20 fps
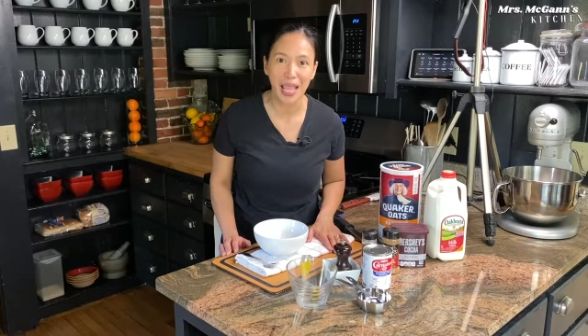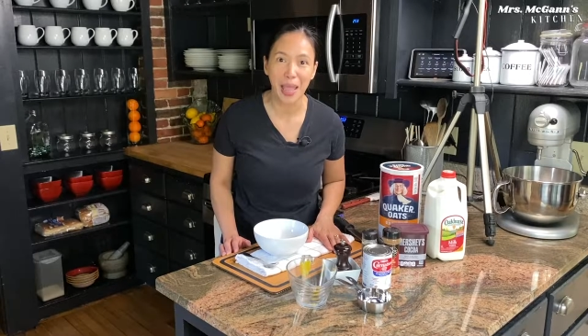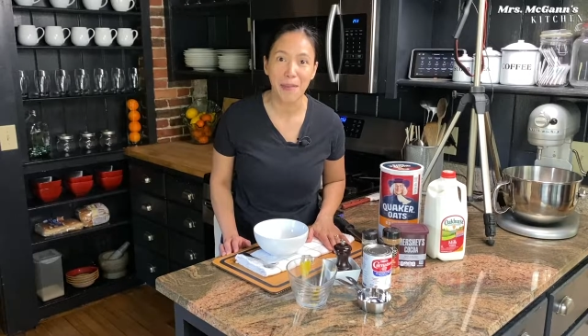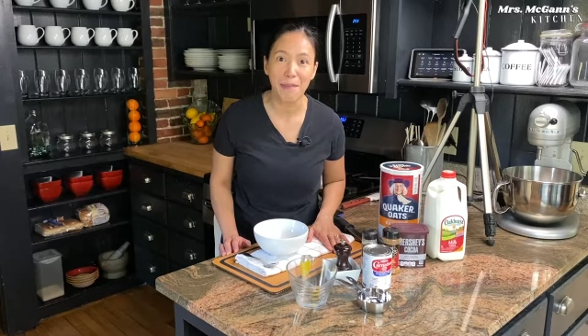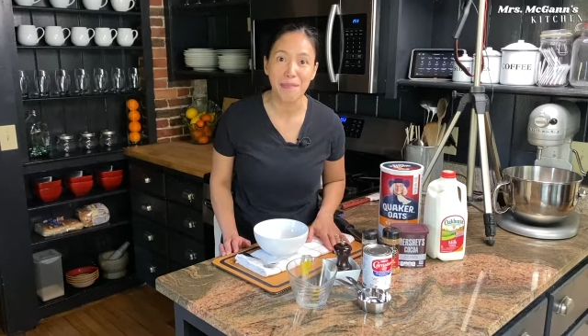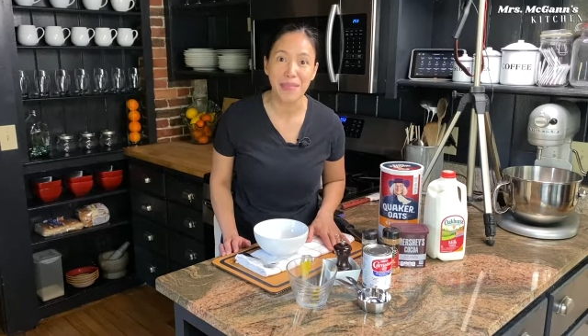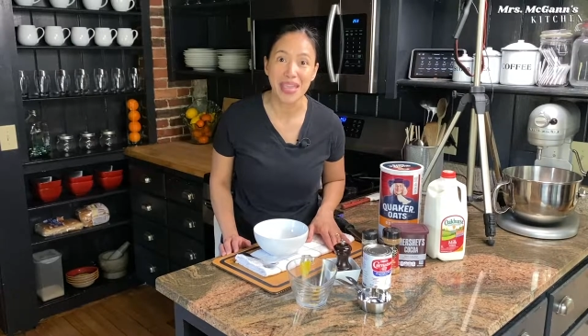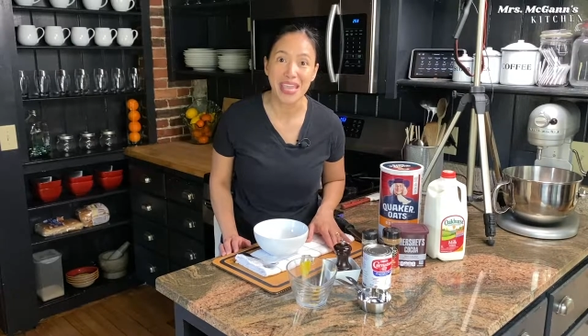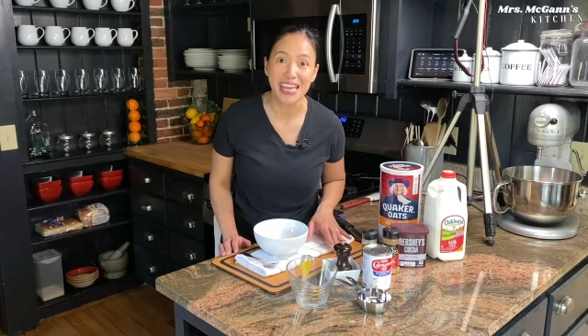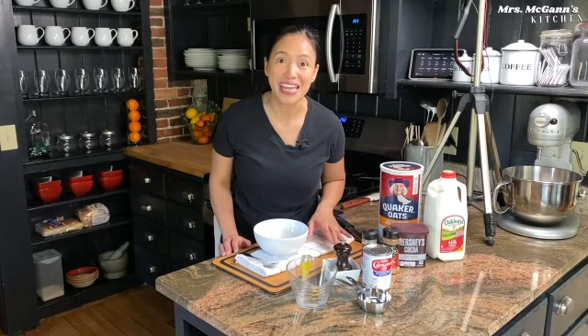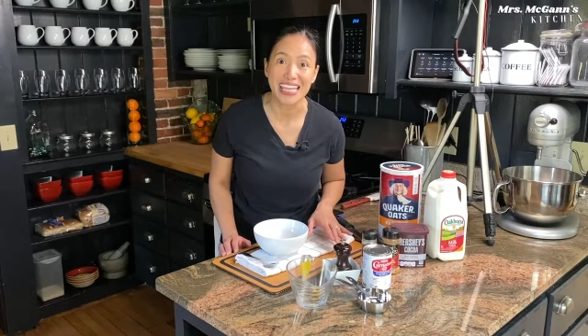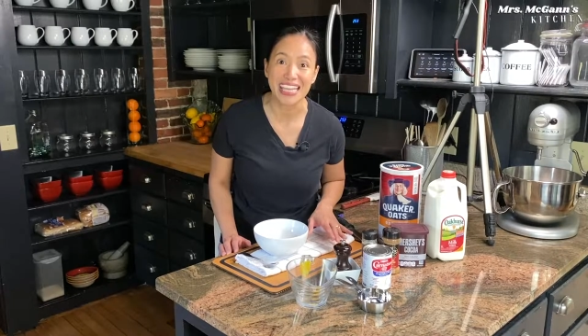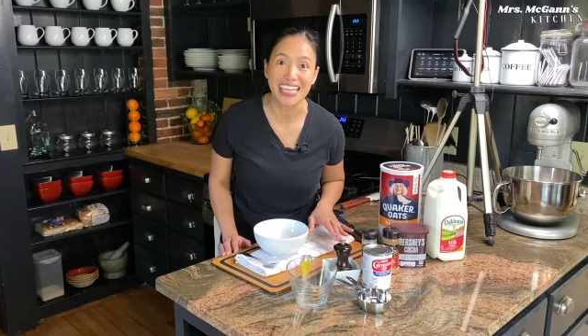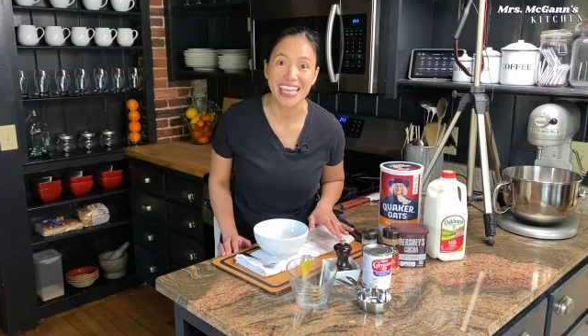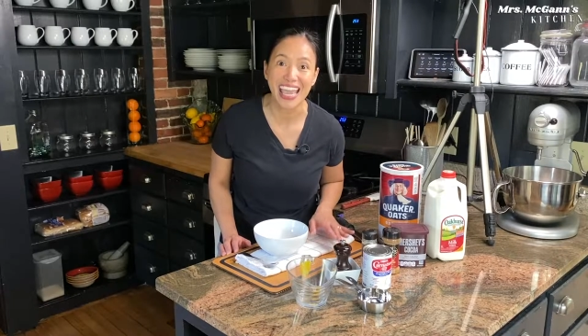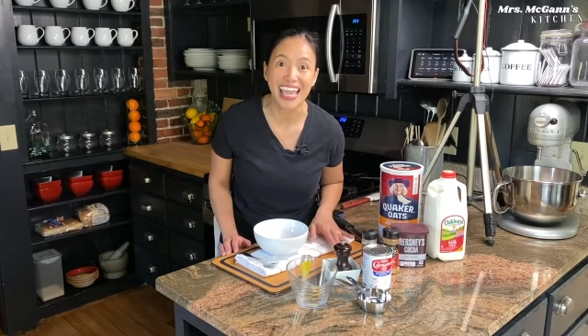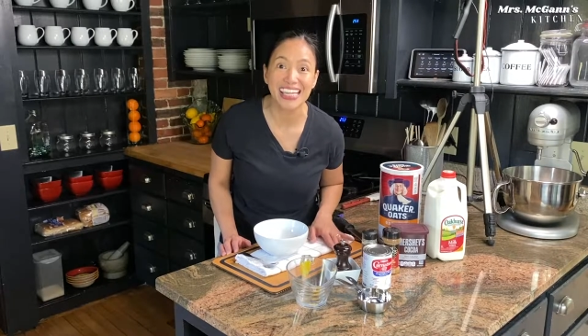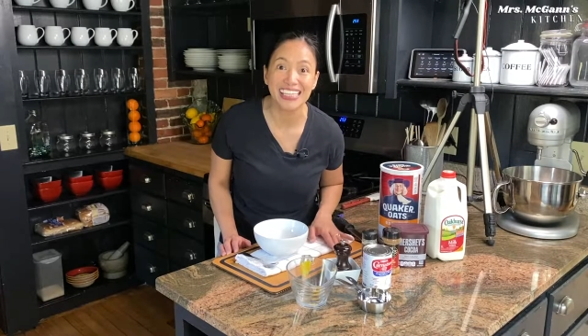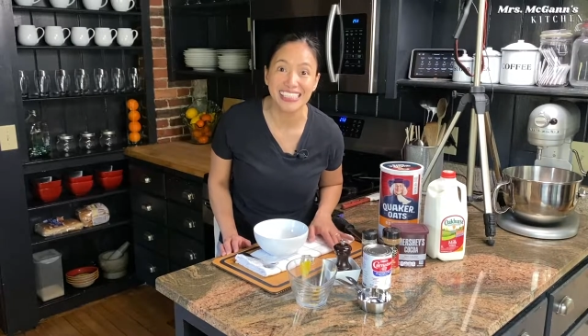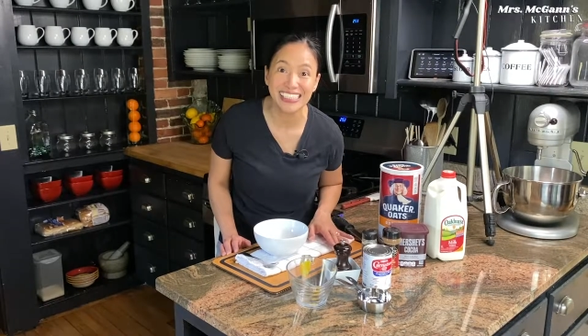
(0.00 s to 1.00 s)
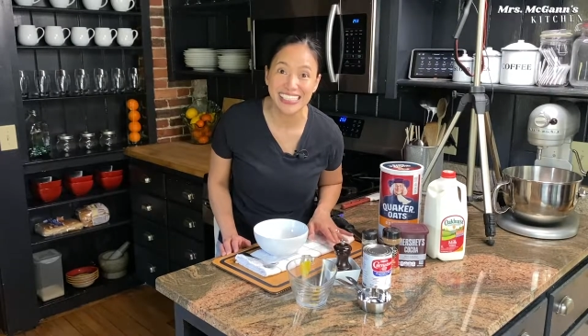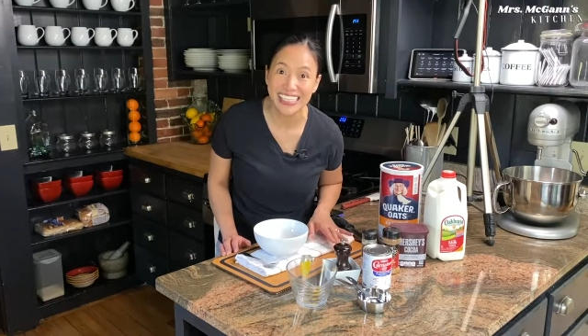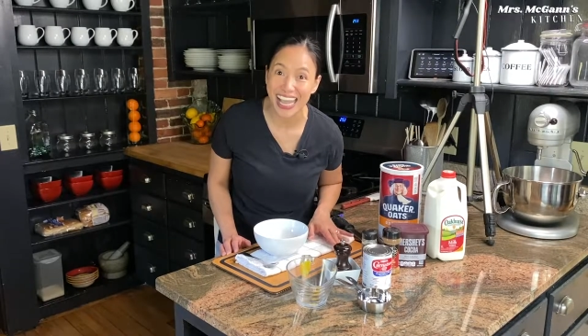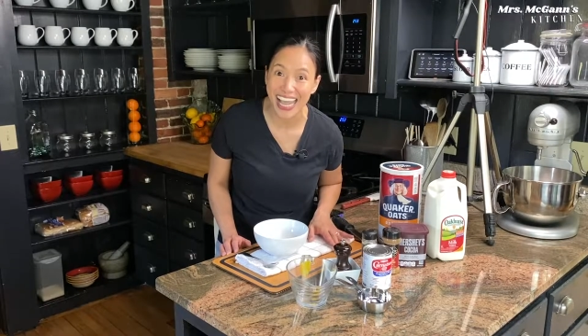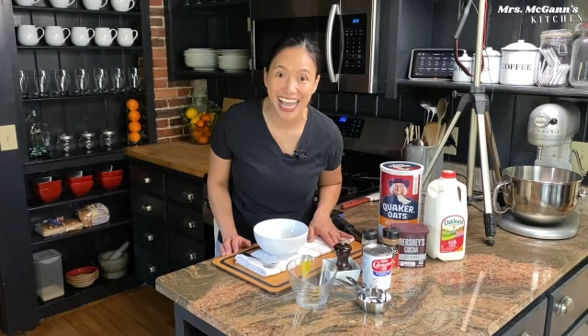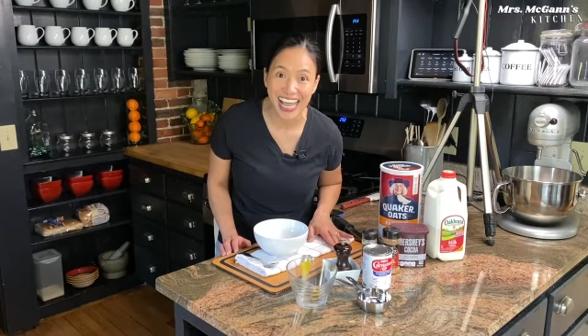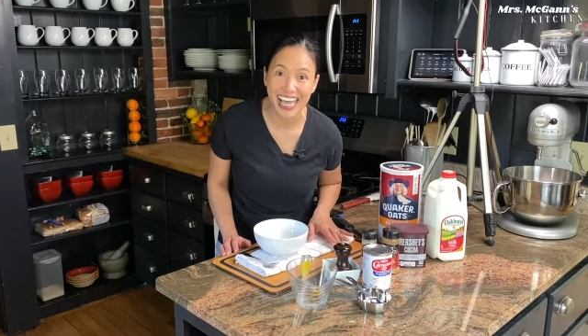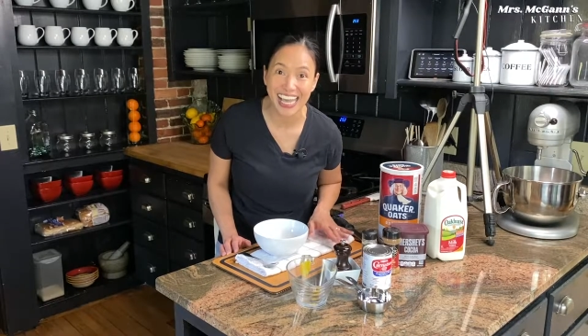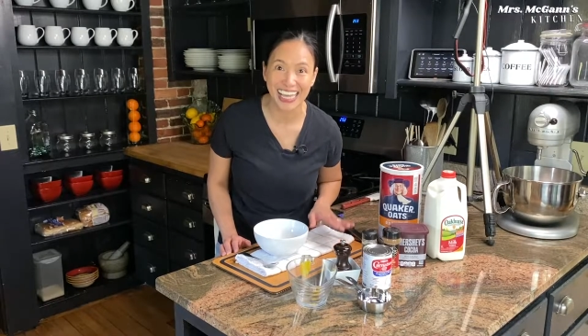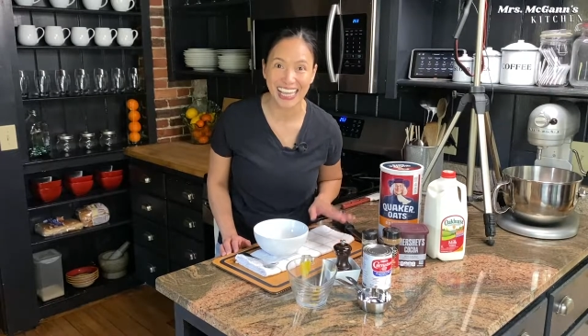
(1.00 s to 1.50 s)

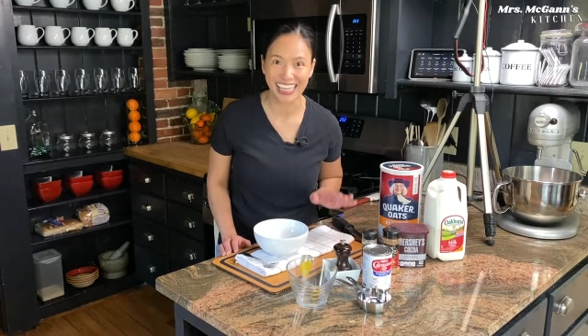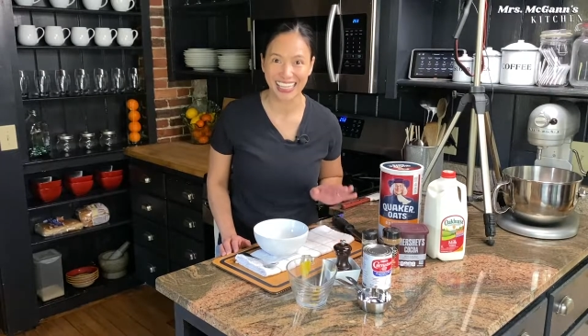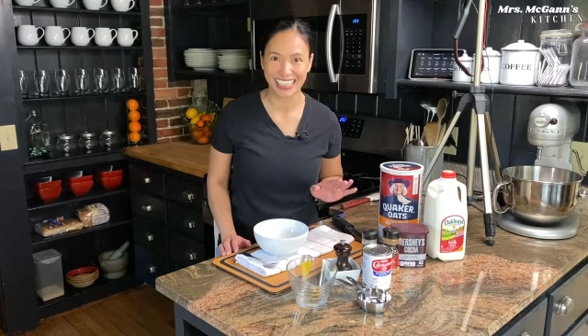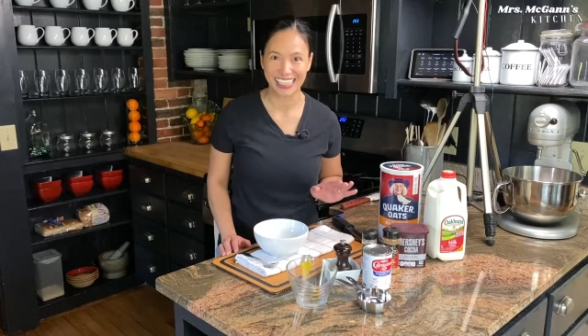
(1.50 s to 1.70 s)
merienda,